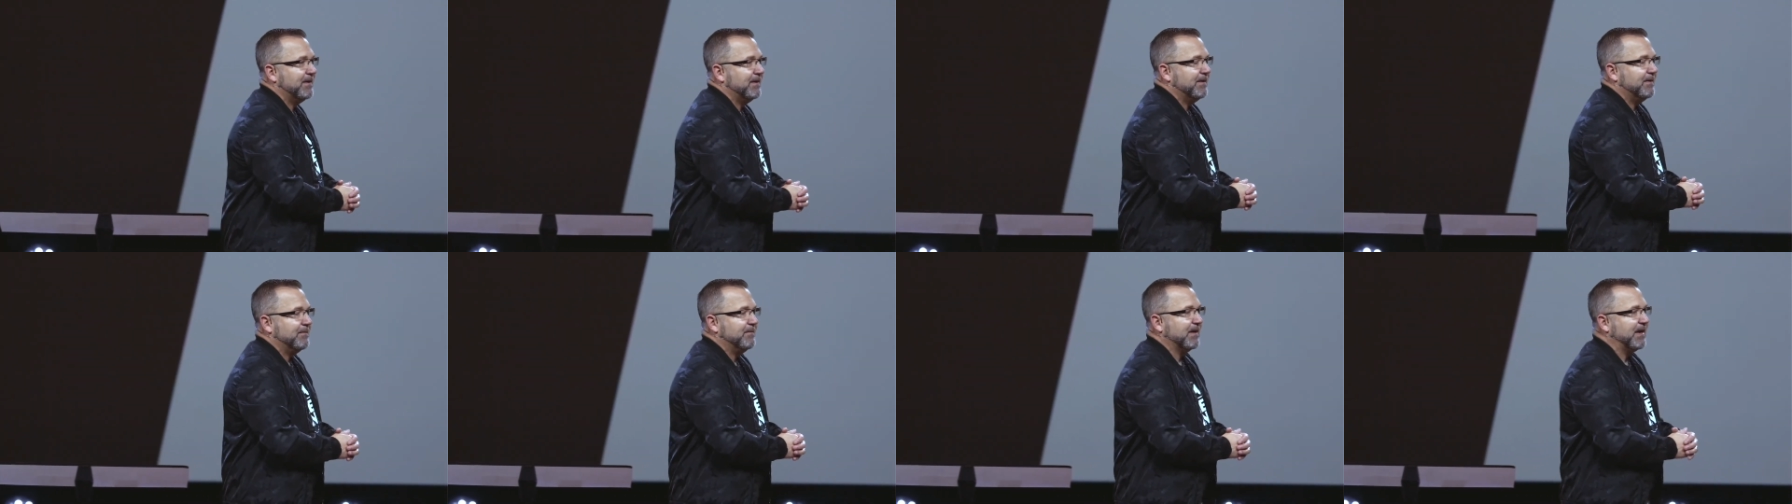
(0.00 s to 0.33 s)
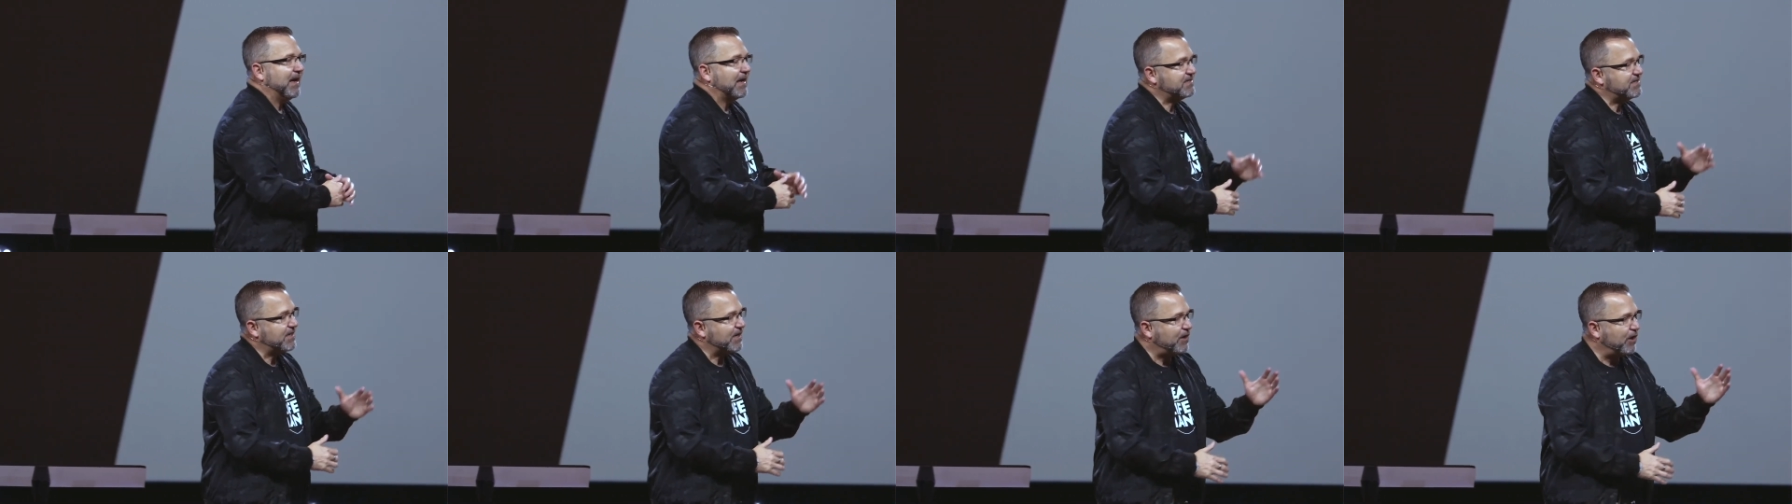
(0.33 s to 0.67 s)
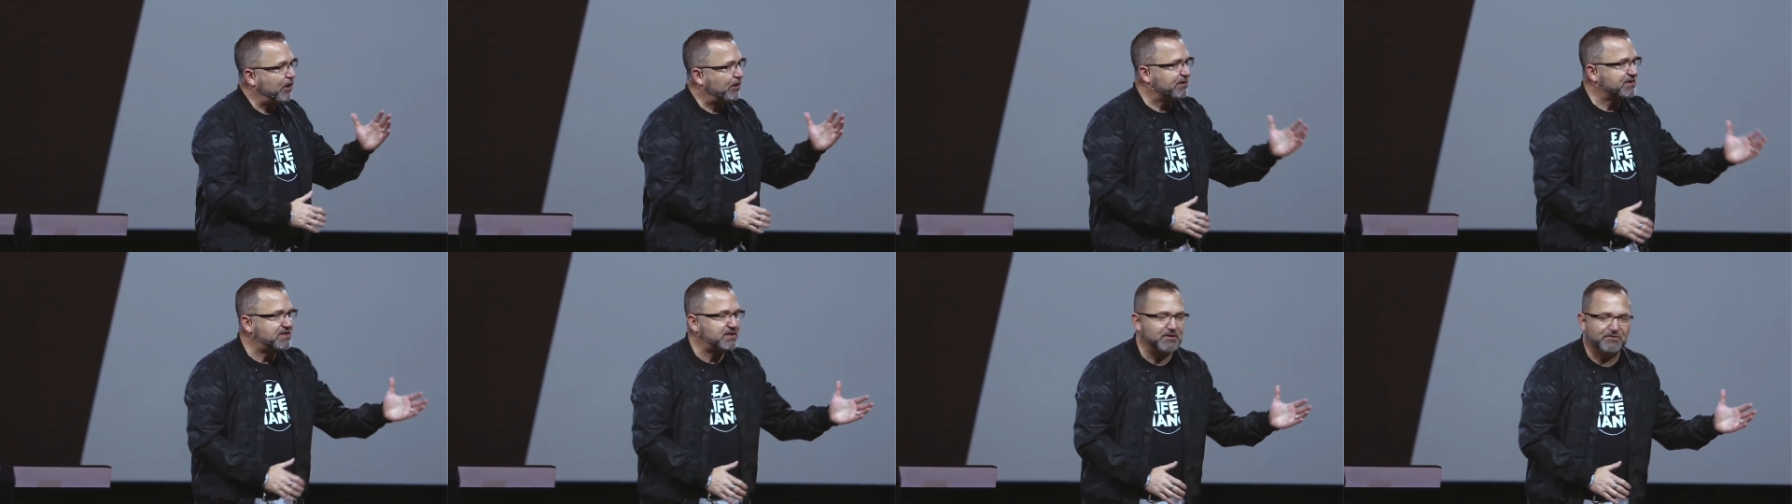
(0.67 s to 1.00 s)
But God's not
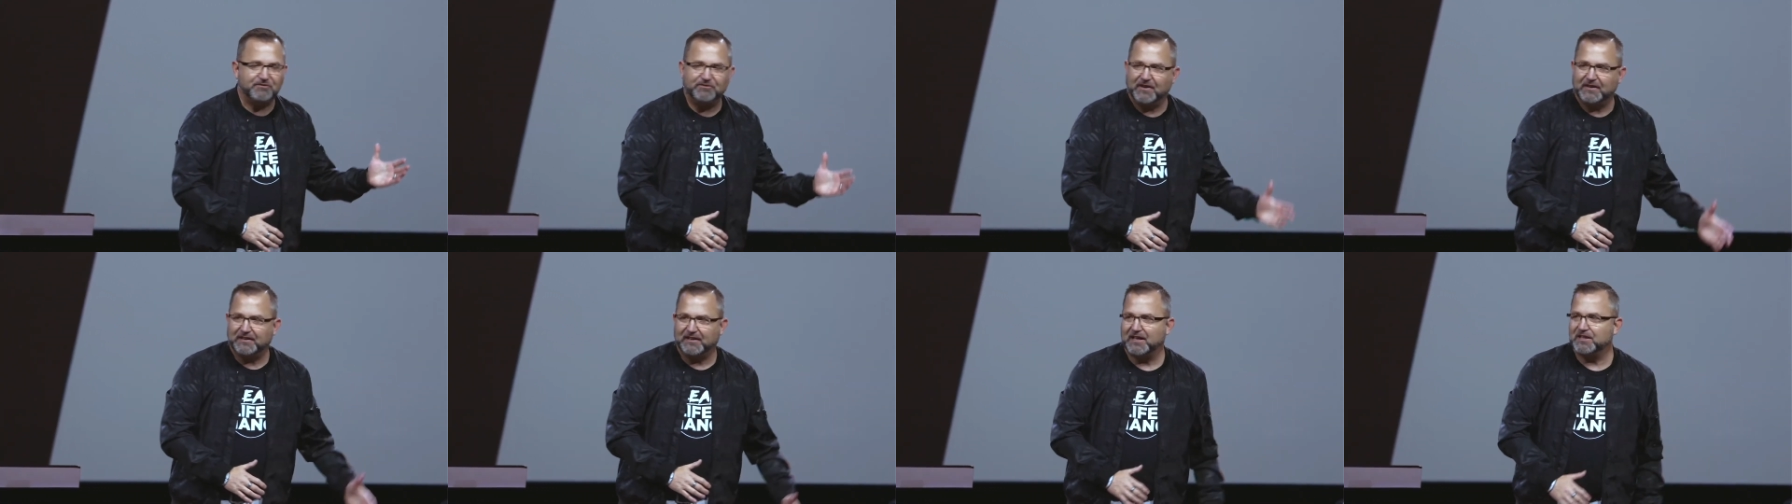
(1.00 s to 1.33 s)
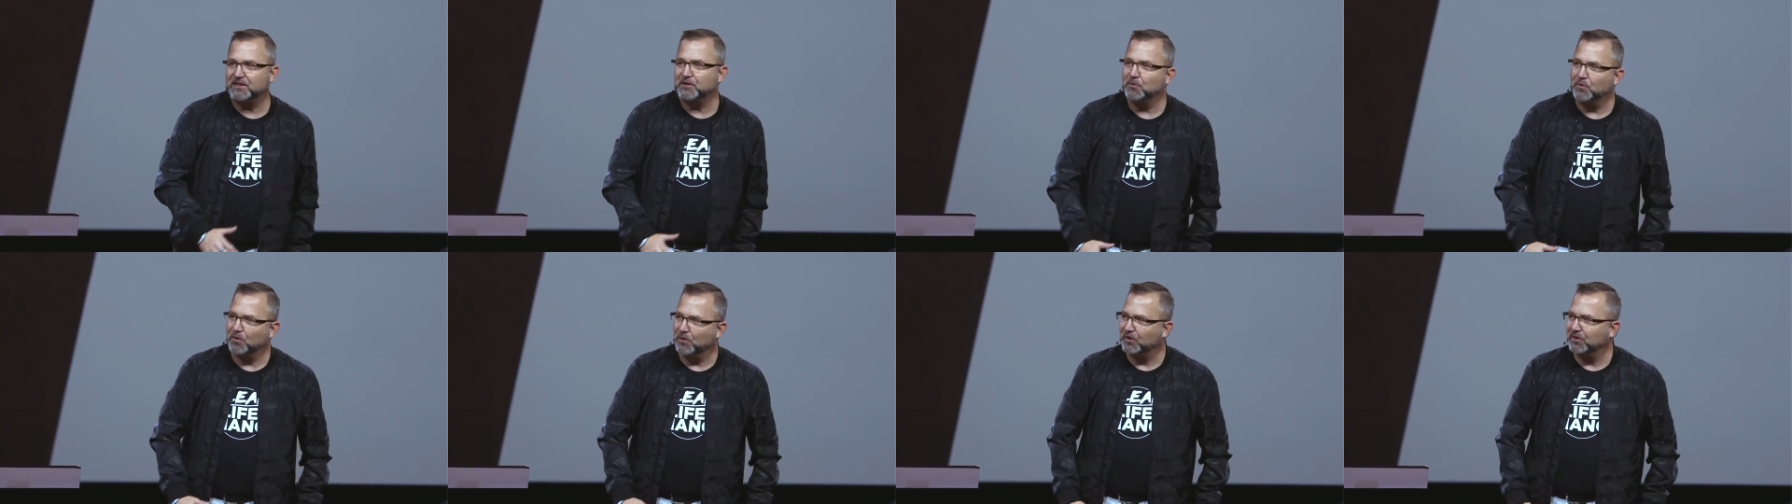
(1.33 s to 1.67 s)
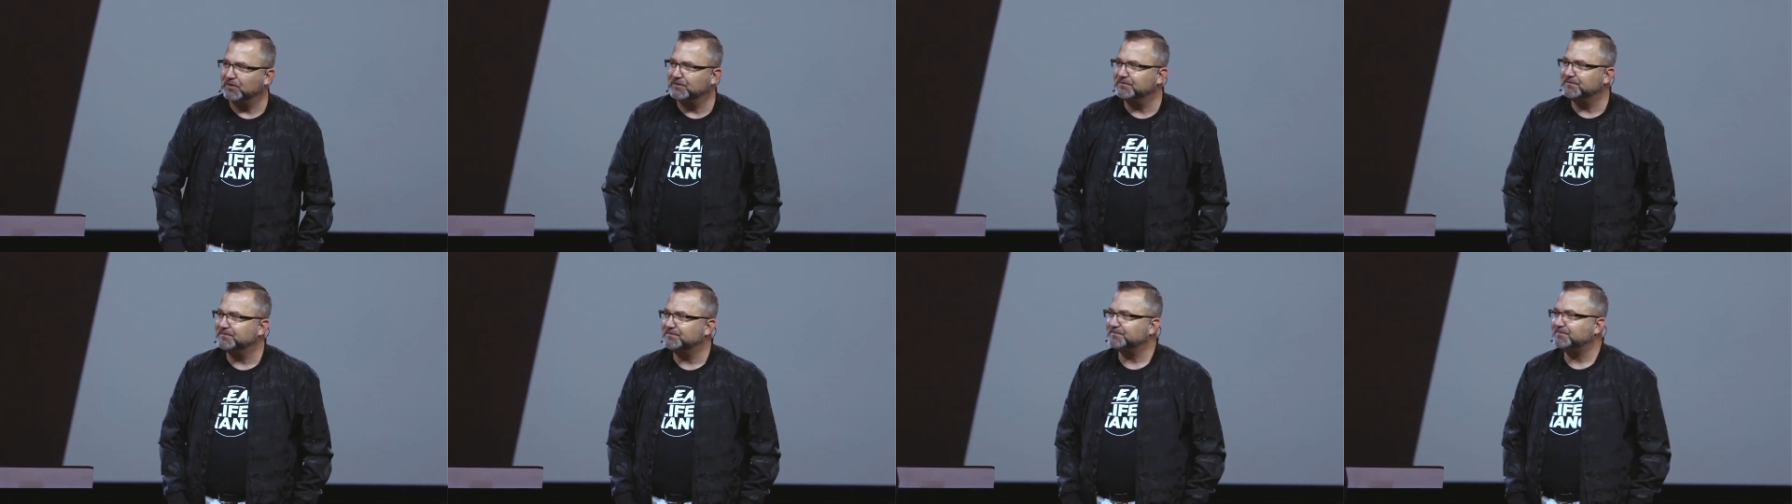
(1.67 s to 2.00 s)
called us to fight like the
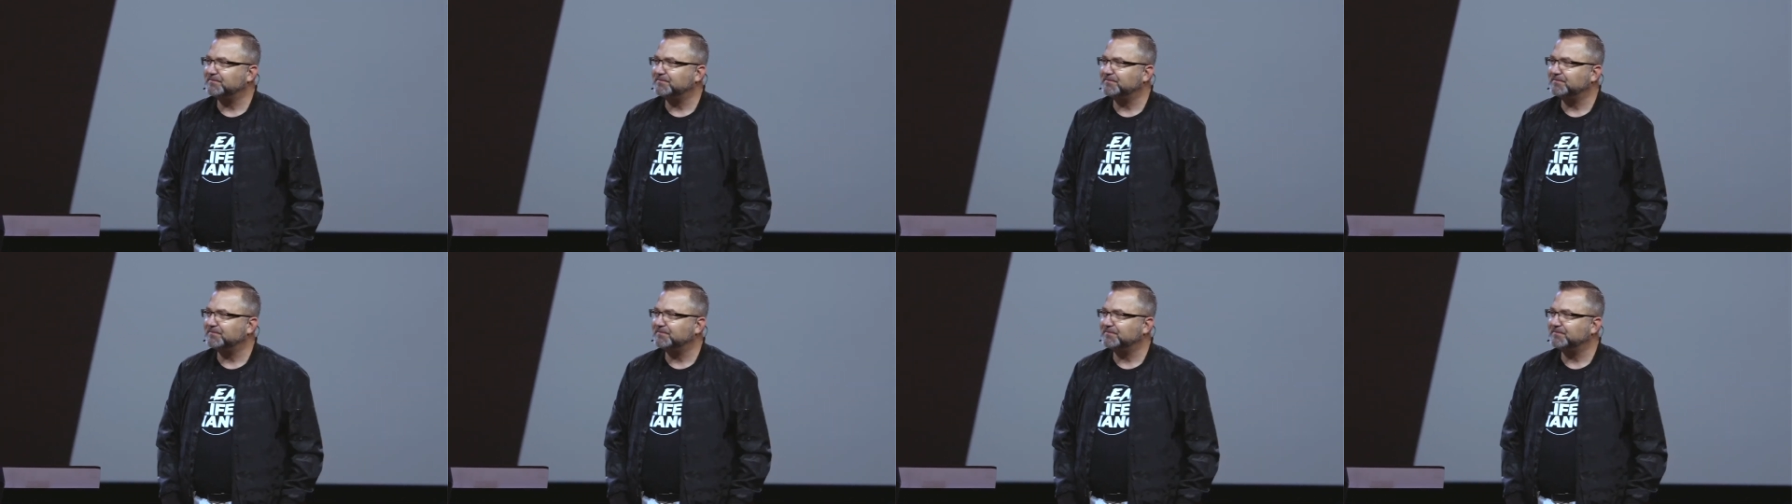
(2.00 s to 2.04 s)
world,